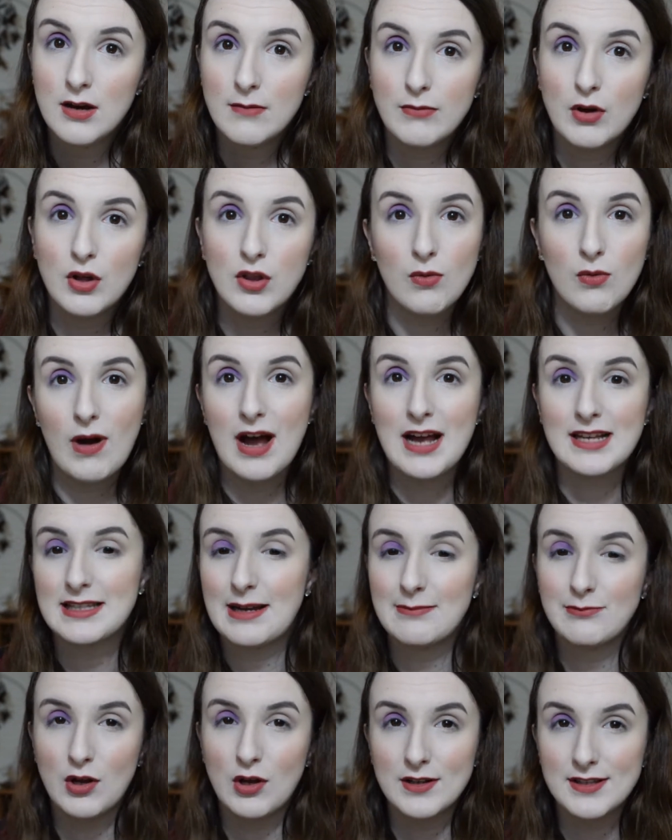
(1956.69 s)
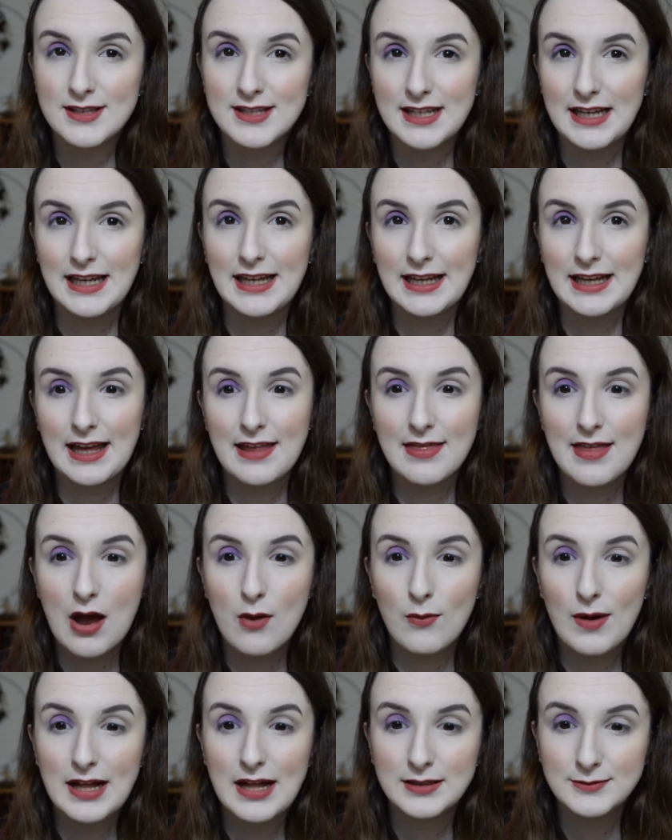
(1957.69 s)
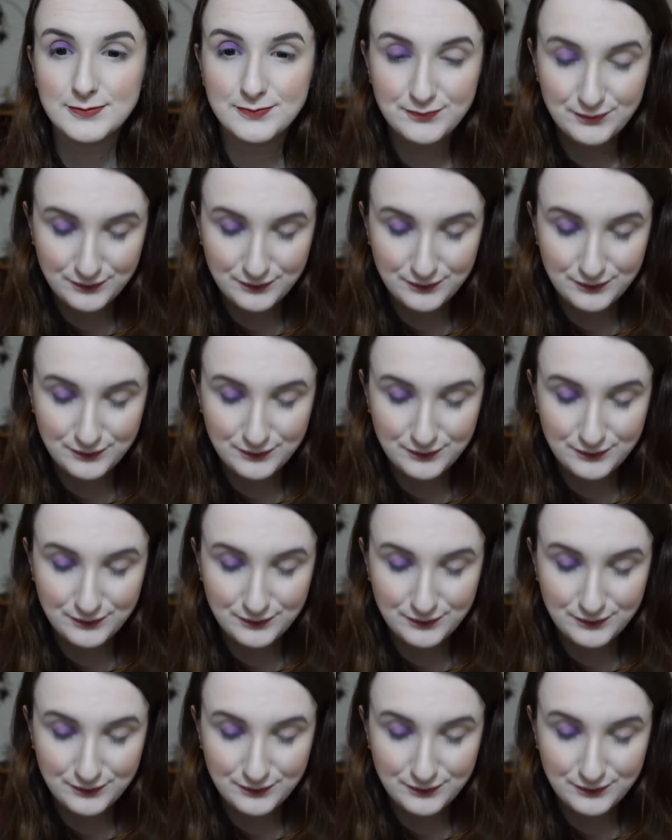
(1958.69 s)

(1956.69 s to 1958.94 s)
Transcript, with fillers: but otherwise I'm not seeing it that well.